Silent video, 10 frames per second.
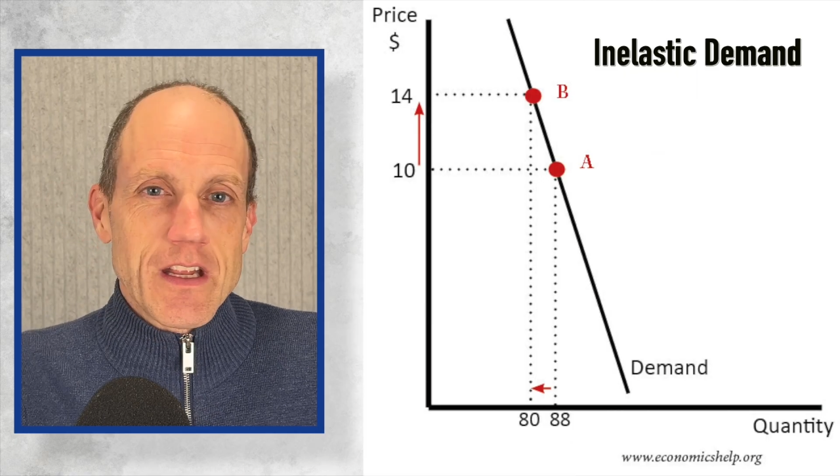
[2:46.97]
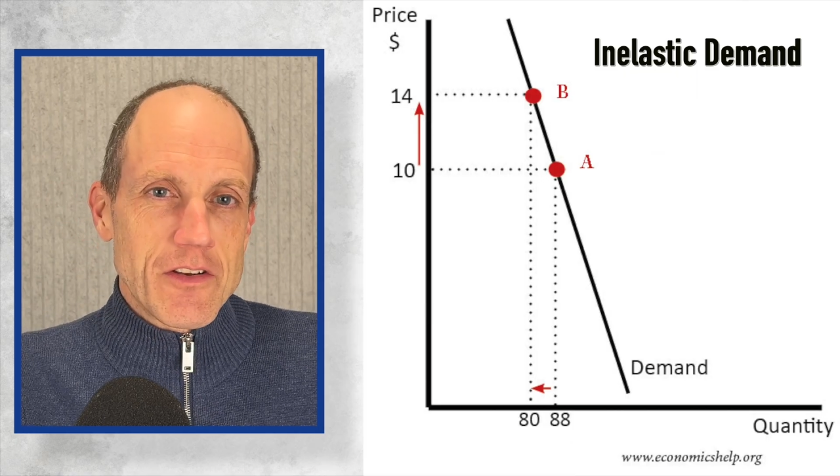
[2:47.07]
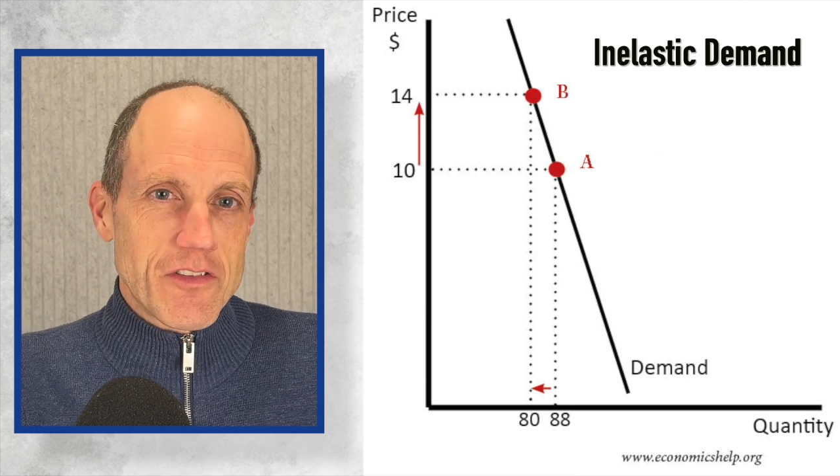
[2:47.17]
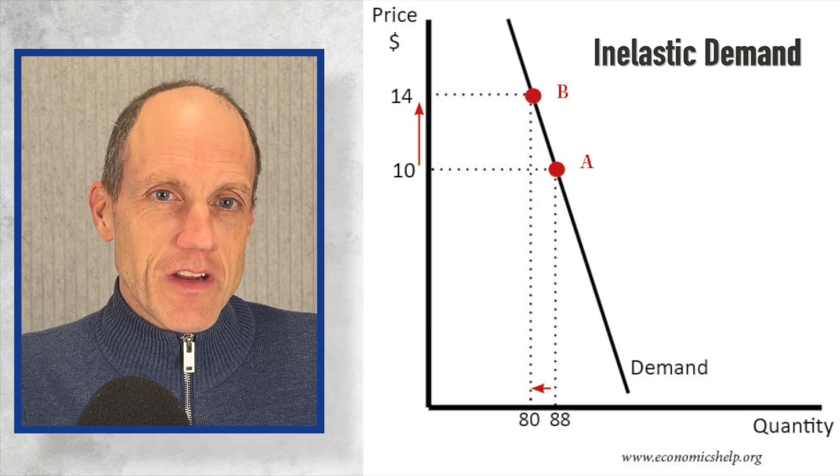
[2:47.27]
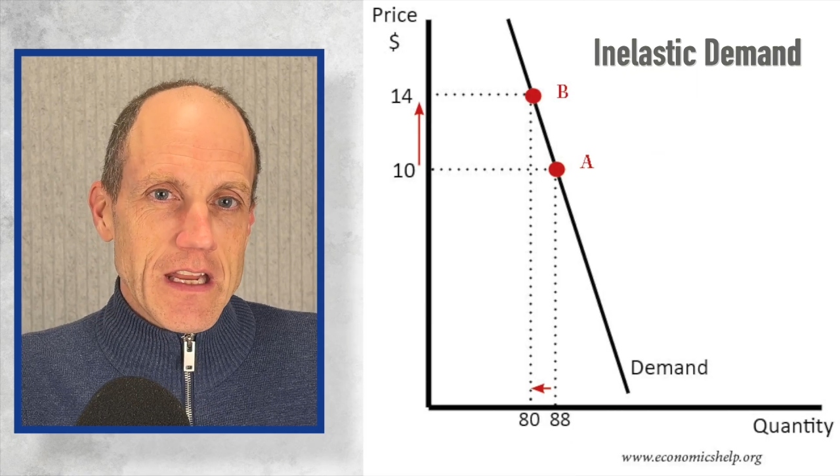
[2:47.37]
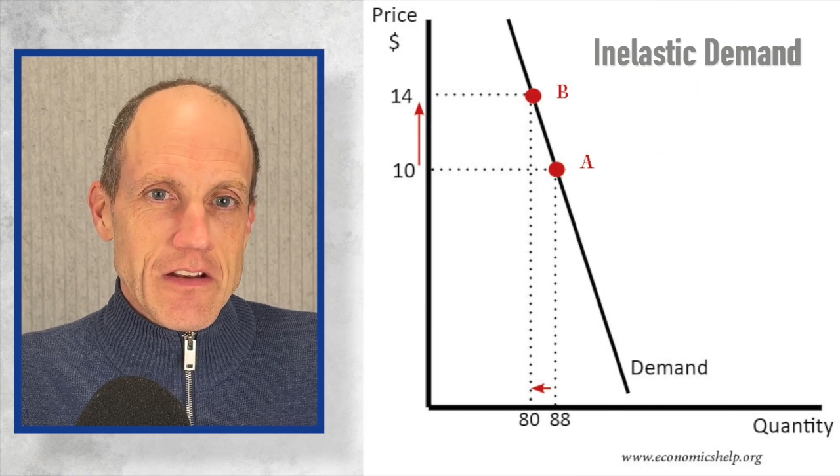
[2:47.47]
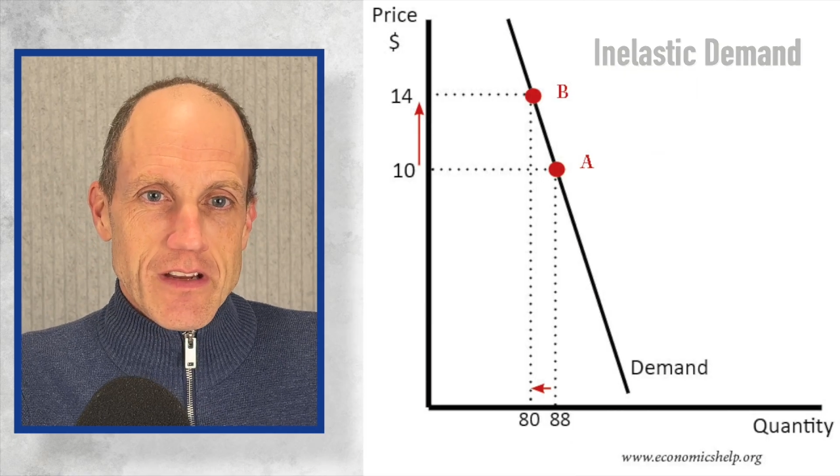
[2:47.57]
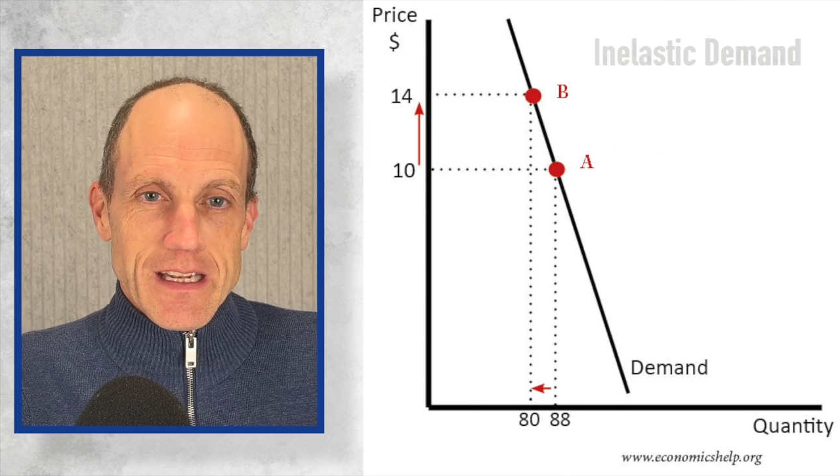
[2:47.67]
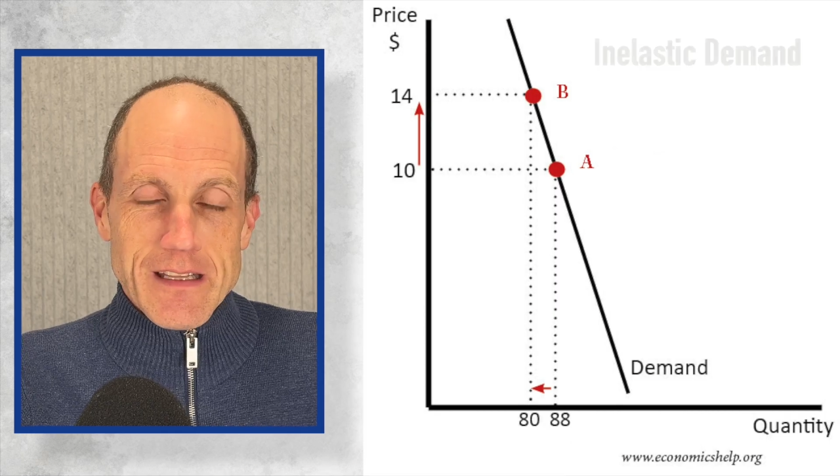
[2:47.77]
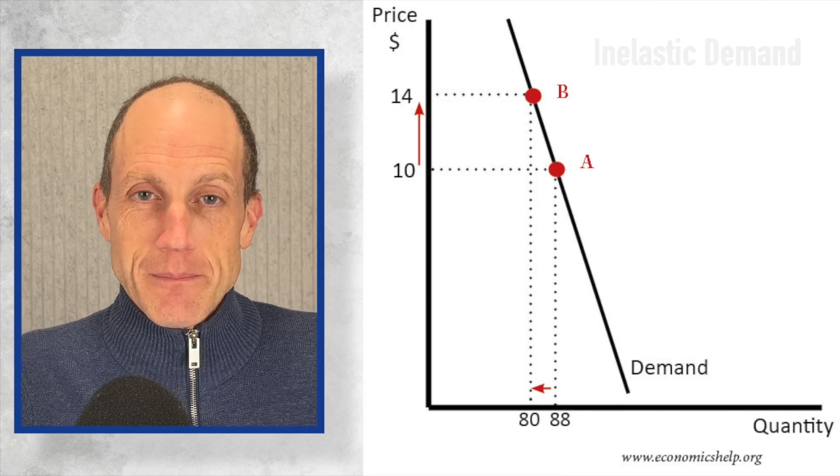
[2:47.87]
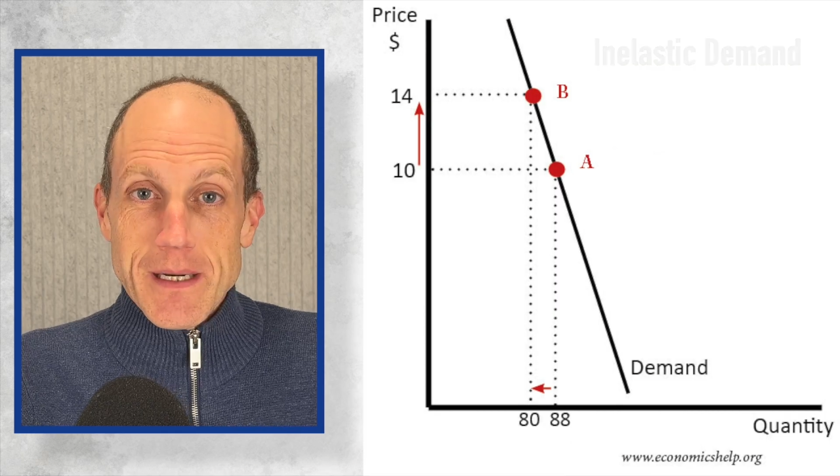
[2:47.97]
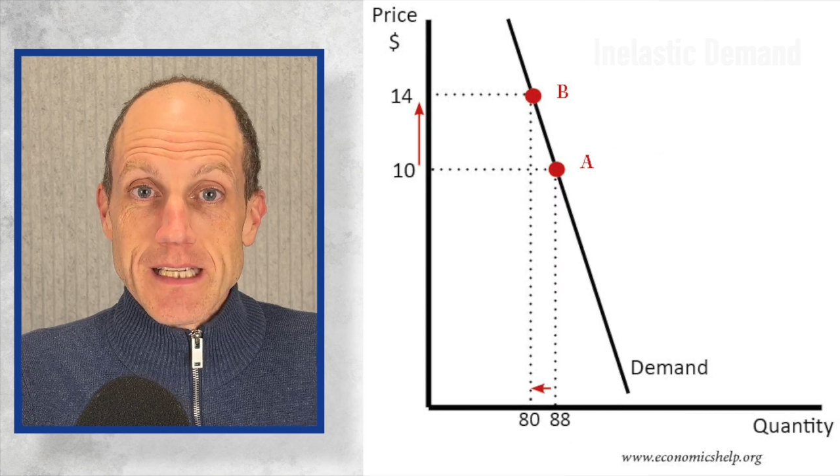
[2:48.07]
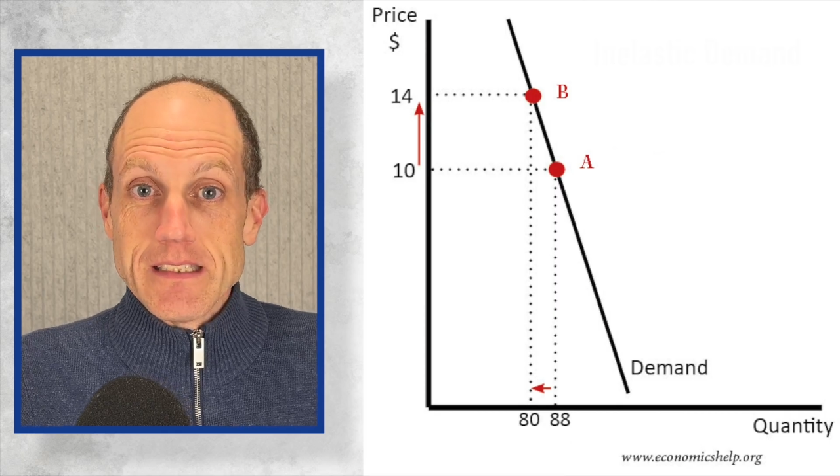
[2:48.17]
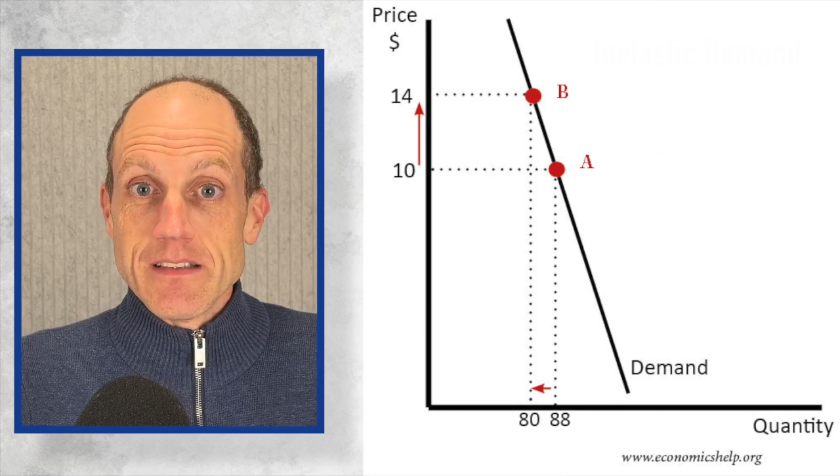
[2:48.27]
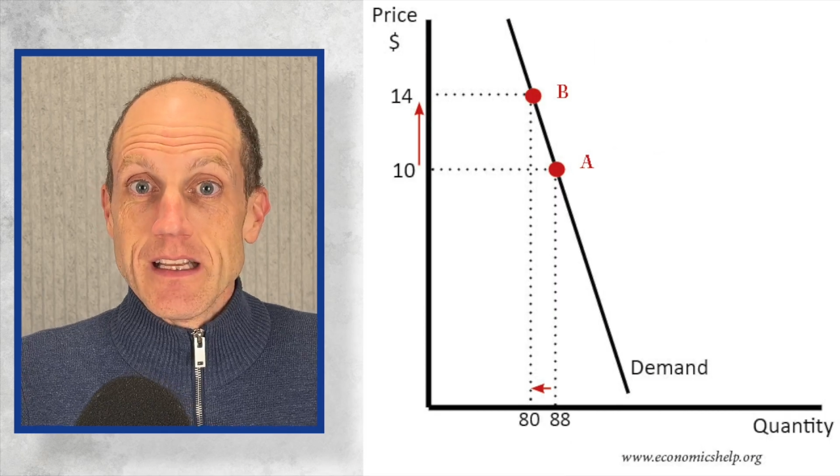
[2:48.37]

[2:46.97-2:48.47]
change in demand,